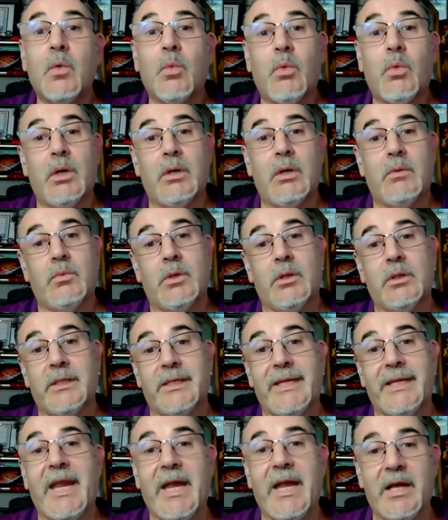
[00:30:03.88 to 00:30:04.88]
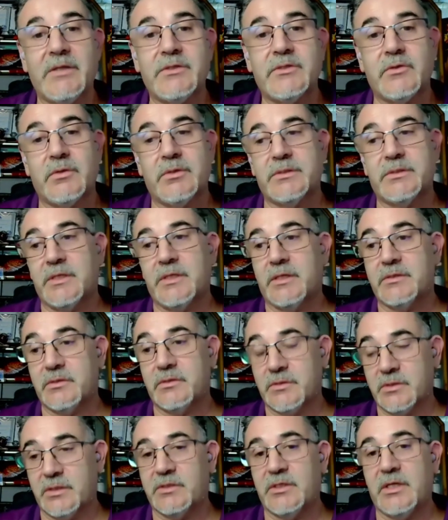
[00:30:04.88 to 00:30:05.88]
What will enhance your
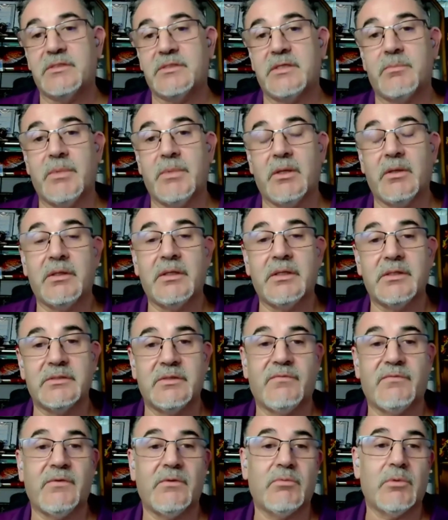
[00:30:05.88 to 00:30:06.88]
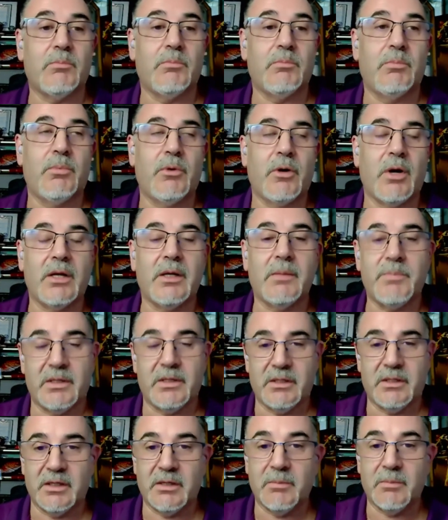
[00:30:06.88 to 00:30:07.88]
suggestibility is if you were brought
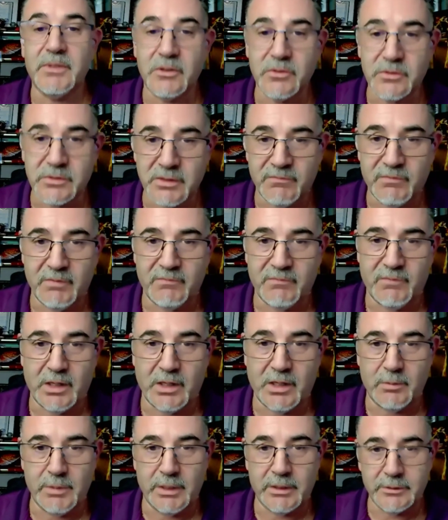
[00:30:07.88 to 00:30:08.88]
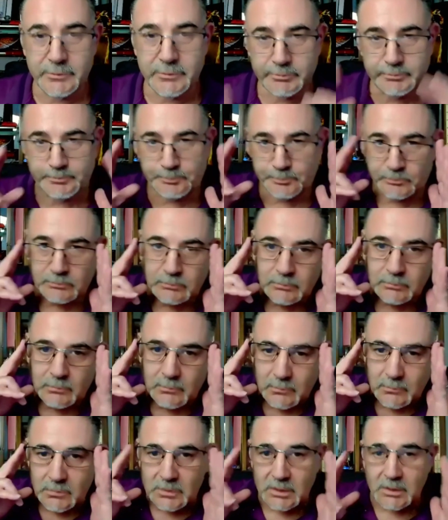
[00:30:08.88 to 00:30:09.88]
up in an abusive environment,
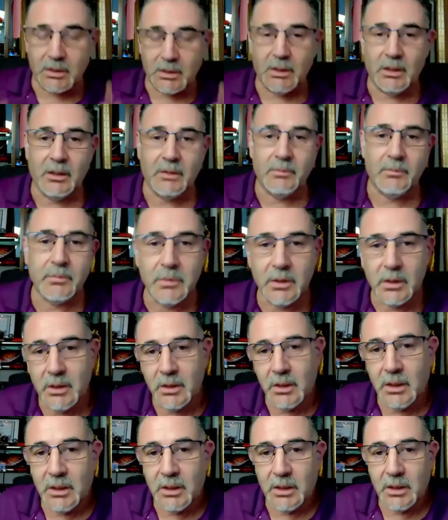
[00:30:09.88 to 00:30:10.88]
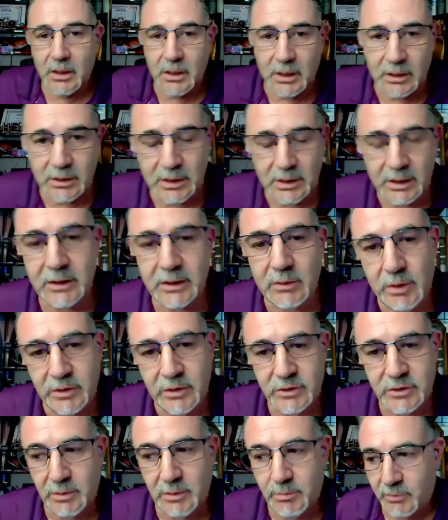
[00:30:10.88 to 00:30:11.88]
in any
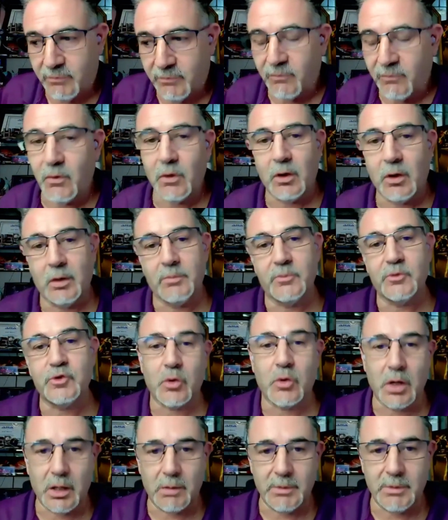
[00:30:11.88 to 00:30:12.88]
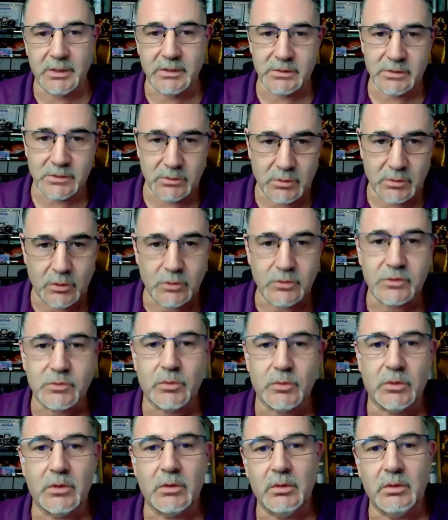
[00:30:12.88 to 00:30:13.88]
way, shape, or form, traumas,
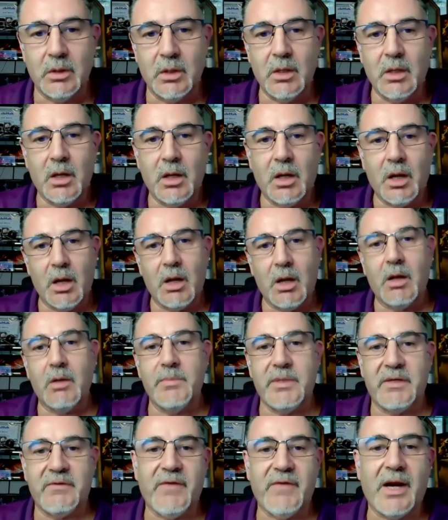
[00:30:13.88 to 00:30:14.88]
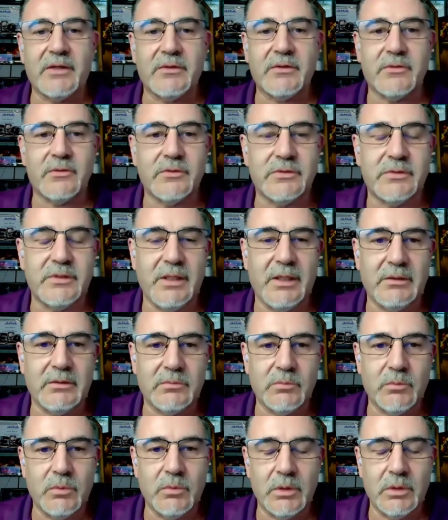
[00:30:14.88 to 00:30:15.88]
those will all be factors
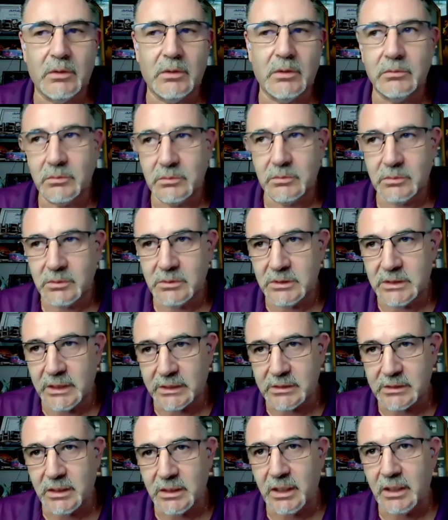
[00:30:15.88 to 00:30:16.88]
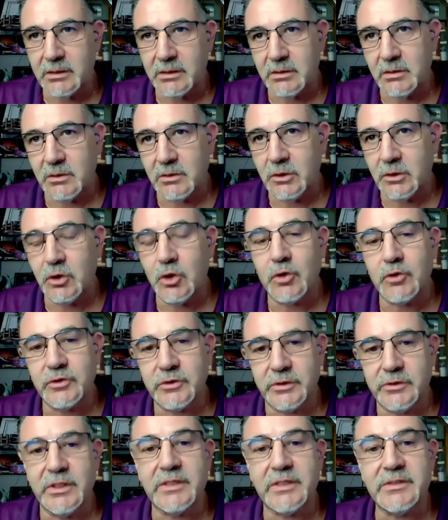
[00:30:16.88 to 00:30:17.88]
that will dictate your
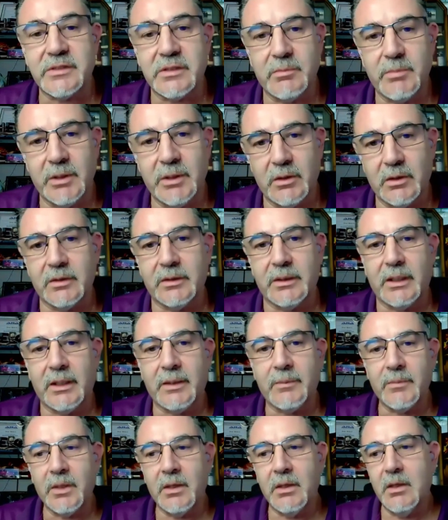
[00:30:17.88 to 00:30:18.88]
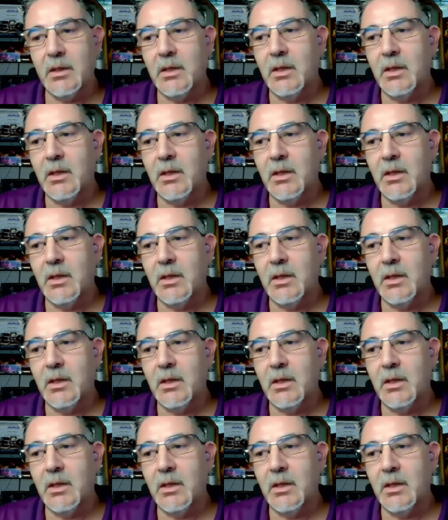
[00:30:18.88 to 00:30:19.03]
suggestibility.